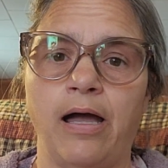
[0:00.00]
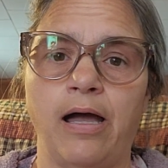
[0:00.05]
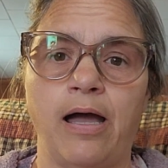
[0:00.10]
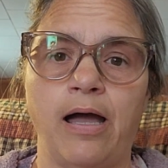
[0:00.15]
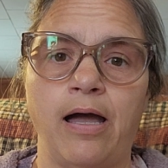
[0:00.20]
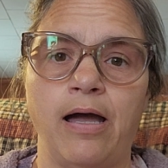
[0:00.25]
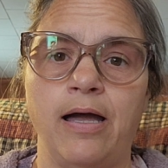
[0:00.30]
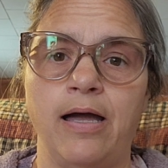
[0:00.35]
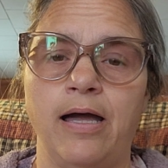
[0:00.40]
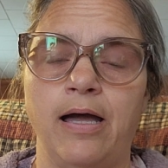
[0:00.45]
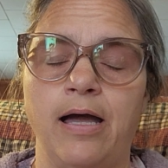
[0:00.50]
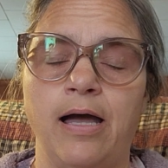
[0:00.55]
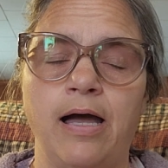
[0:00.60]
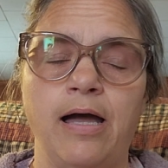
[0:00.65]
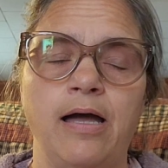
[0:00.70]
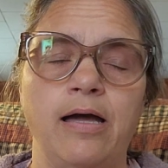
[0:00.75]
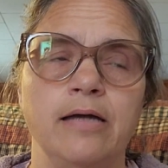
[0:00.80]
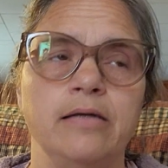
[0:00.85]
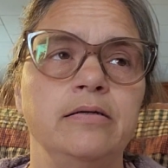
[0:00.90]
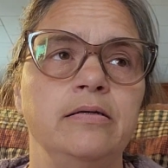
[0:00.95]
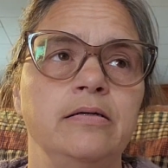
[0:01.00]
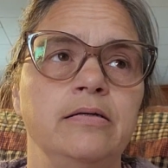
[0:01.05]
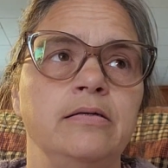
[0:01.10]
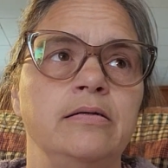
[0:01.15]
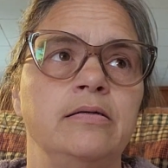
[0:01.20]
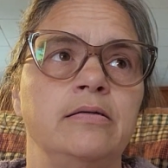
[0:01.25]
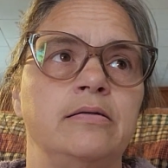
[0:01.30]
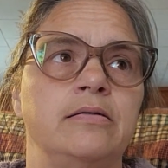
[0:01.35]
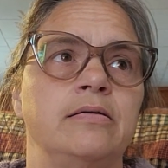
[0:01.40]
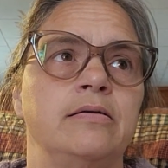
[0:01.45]

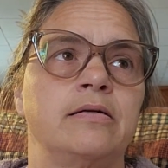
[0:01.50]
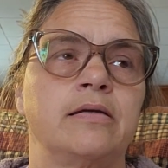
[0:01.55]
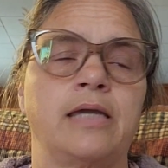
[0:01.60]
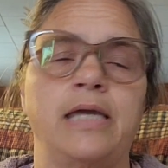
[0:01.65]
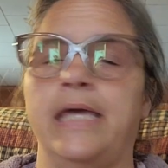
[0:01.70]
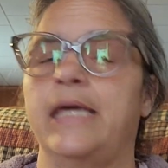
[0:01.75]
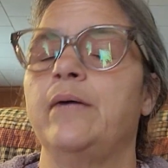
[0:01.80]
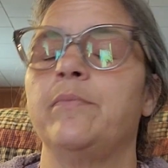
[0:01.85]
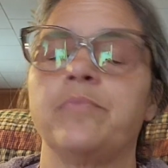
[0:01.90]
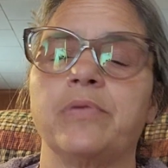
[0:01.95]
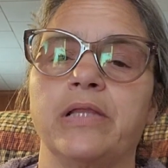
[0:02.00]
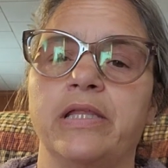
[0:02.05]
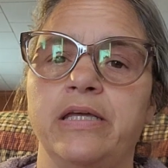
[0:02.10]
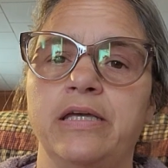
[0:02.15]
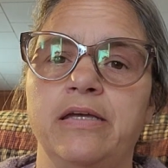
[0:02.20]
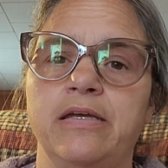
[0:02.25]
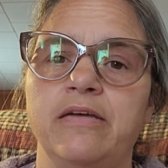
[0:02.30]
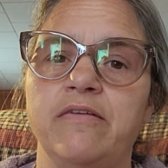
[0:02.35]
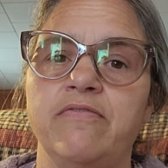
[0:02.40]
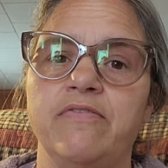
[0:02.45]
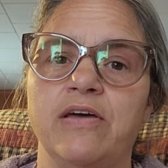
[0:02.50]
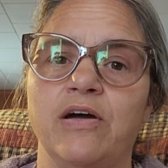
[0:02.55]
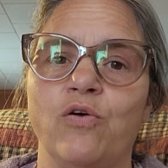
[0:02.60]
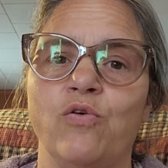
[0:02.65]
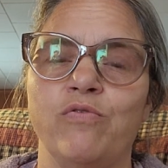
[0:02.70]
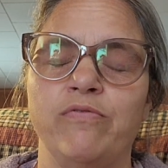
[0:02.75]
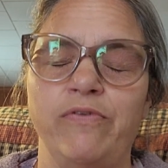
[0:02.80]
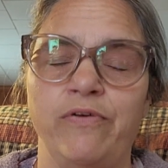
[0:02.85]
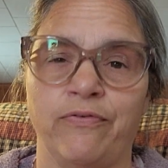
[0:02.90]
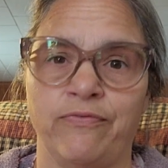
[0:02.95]
I can't believe that
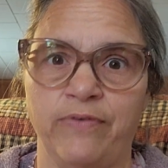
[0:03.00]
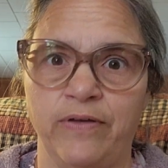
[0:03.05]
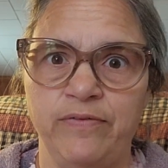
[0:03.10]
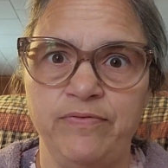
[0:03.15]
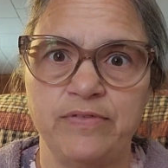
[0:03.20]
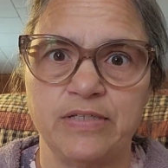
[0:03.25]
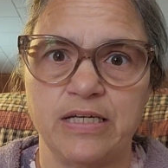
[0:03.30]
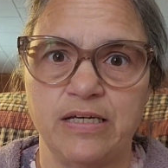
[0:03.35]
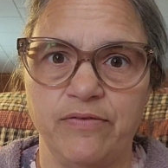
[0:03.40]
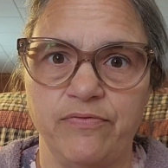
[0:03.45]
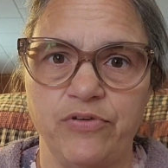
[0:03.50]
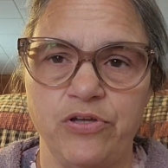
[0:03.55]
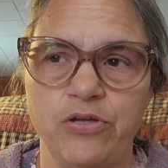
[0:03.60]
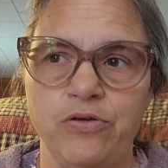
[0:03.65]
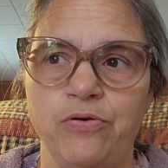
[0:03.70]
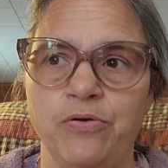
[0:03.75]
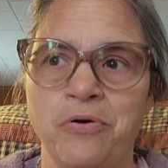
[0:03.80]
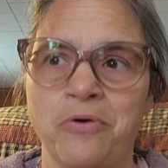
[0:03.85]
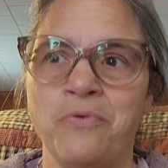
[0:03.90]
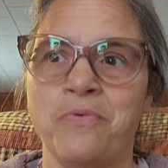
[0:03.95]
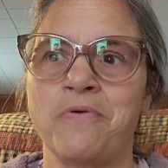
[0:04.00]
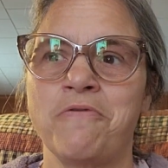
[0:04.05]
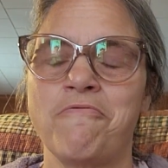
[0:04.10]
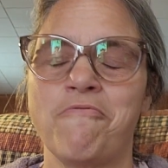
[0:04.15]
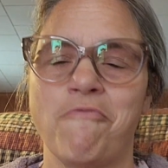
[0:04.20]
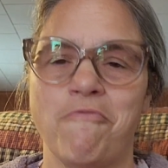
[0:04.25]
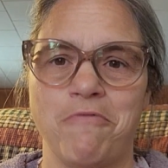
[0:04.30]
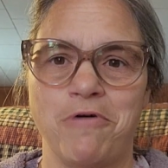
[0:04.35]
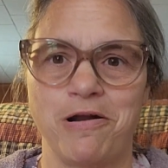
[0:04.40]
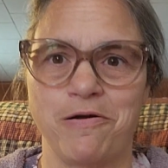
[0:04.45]
over 50 of you
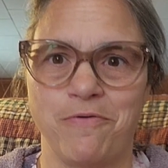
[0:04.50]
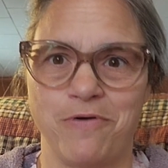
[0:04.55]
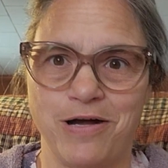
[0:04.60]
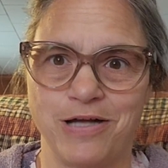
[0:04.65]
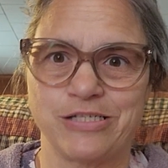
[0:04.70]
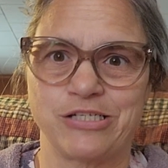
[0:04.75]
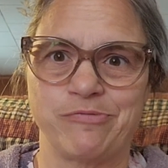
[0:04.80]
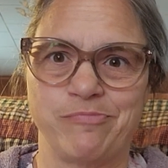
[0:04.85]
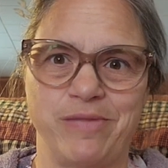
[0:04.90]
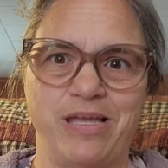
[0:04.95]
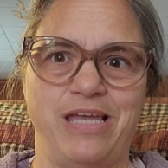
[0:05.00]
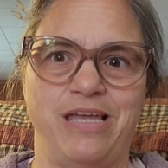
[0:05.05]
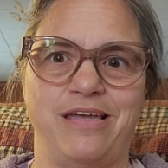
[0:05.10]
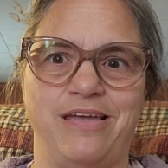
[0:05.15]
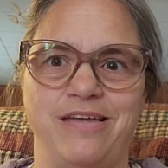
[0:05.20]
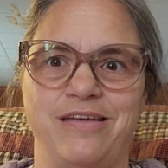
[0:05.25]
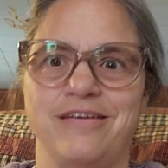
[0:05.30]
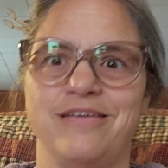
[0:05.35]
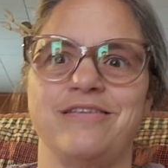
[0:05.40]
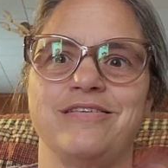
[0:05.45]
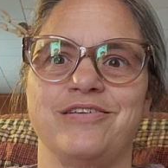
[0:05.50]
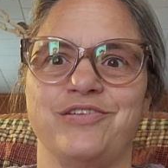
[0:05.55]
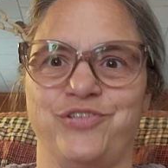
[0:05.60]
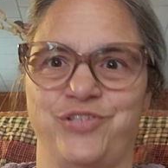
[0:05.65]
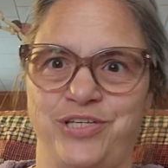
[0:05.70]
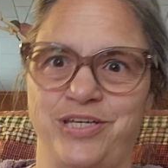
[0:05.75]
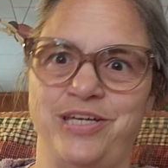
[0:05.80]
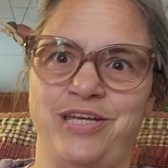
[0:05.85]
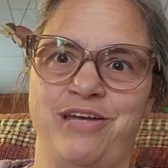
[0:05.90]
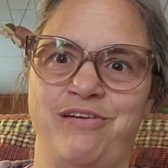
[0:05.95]
want to watch me
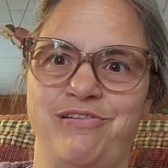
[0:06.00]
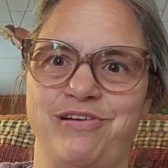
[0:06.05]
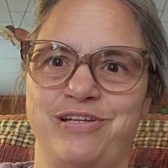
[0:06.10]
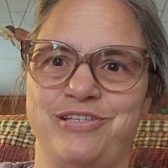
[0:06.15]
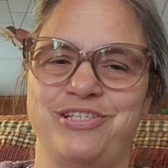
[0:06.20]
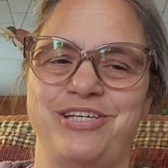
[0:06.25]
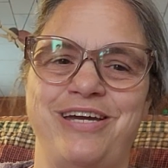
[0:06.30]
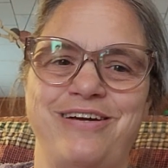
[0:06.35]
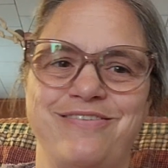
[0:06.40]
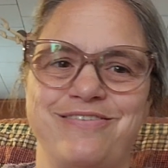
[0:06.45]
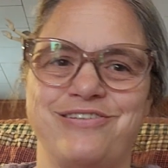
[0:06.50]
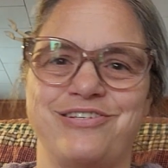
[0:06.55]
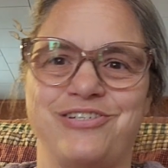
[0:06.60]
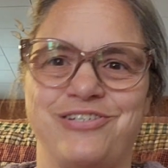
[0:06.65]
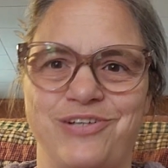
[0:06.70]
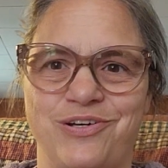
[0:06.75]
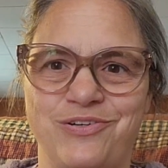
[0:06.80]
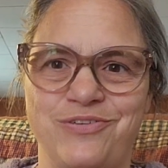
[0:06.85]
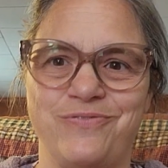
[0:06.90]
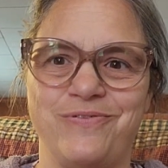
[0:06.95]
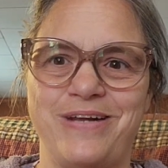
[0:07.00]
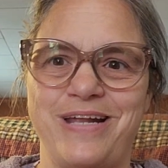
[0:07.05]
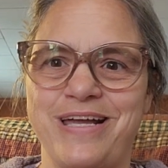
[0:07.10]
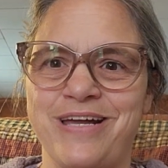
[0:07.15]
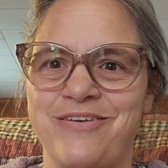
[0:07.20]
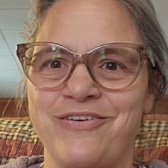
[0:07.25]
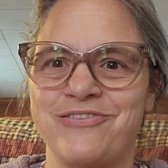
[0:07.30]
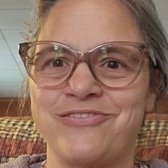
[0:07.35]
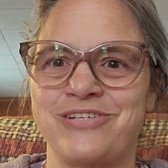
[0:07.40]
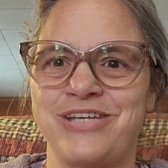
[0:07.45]
sit here in a chair and show you what I
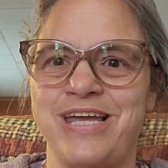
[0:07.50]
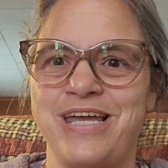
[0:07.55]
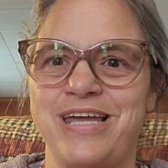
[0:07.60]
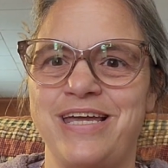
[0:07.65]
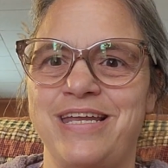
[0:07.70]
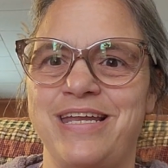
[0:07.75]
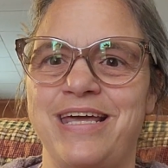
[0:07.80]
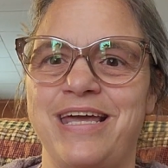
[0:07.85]
crocheted.